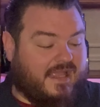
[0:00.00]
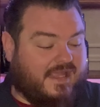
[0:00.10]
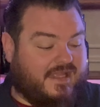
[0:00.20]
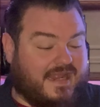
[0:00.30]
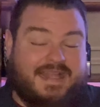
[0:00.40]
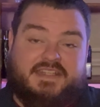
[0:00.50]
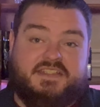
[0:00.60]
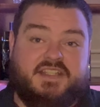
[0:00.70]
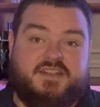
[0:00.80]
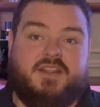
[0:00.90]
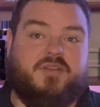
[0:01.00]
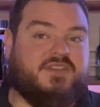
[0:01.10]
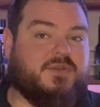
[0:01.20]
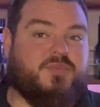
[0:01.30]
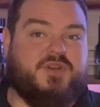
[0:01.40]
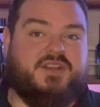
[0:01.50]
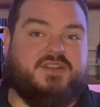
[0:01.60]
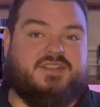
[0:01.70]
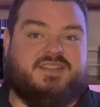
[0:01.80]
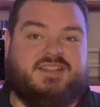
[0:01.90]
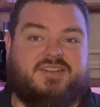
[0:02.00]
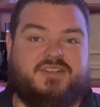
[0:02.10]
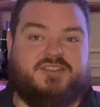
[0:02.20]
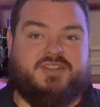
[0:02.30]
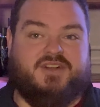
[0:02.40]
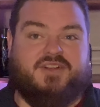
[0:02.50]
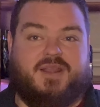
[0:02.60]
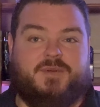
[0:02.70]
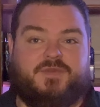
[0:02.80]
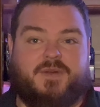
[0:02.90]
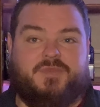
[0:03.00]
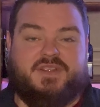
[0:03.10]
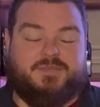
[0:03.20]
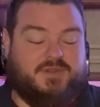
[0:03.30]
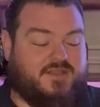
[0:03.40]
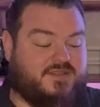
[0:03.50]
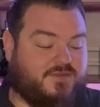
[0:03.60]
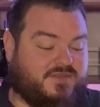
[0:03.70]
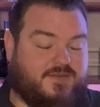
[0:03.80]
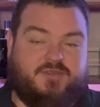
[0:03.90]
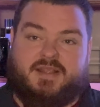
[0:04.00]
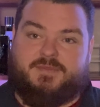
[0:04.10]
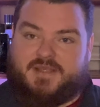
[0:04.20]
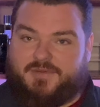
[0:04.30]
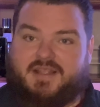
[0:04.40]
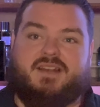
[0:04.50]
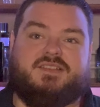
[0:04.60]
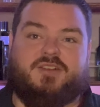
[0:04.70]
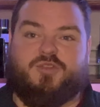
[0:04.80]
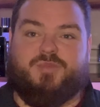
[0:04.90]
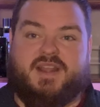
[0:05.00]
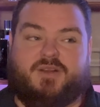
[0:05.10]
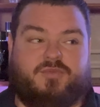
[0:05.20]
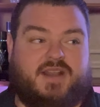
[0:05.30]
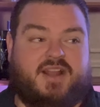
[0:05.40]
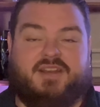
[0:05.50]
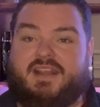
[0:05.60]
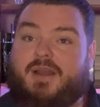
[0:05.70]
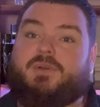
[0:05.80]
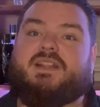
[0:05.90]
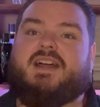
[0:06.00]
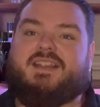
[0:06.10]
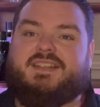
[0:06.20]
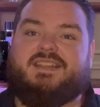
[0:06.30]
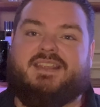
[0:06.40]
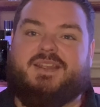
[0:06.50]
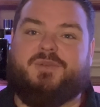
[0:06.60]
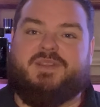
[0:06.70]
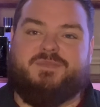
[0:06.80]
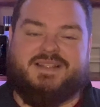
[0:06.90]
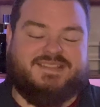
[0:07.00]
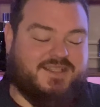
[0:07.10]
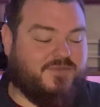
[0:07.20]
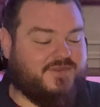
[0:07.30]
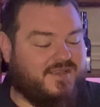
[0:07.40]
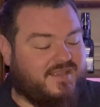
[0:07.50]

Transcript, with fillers: and I did notice a pretty good sillage trail coming from this because there were several times I would kind of circle back around and I would kind of get hit with it myself.